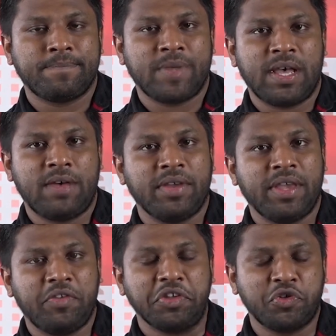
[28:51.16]
I will give
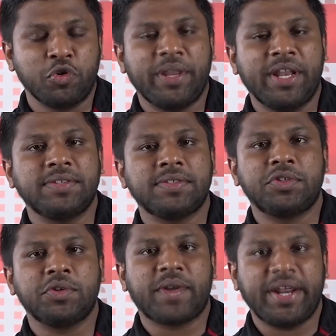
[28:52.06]
you 2 minutes
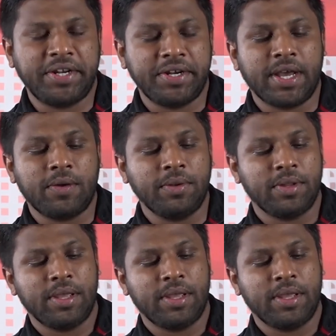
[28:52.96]
to write it down.